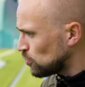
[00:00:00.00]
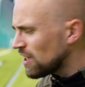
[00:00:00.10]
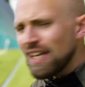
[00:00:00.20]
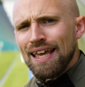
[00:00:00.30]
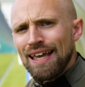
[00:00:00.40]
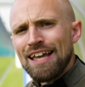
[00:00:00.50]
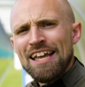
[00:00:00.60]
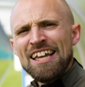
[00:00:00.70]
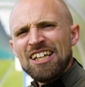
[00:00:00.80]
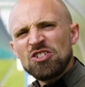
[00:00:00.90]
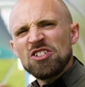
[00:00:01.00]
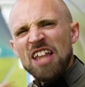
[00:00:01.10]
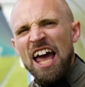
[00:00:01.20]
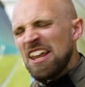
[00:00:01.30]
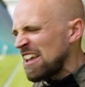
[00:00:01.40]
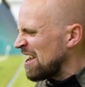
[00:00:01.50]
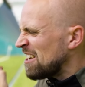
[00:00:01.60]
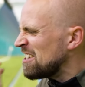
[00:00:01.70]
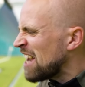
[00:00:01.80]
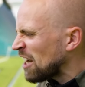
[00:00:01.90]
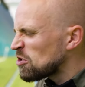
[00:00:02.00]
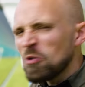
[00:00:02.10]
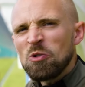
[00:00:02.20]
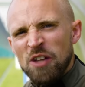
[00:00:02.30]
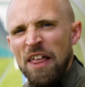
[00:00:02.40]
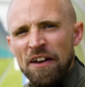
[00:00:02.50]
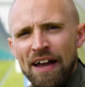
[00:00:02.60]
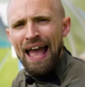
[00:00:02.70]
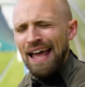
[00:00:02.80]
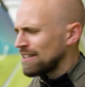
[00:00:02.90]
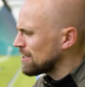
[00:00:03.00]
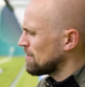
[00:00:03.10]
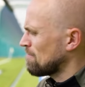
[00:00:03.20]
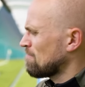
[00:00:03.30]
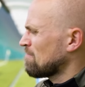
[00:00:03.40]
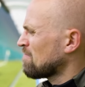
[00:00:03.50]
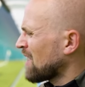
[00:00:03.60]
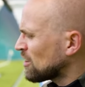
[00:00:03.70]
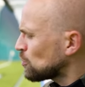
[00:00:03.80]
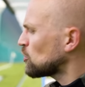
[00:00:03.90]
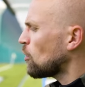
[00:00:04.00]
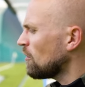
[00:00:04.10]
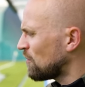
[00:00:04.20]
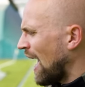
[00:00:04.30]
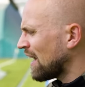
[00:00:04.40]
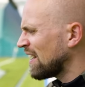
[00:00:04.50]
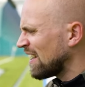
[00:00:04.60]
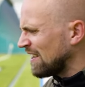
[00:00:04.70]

you see here is just that natural leather. And as a result of that,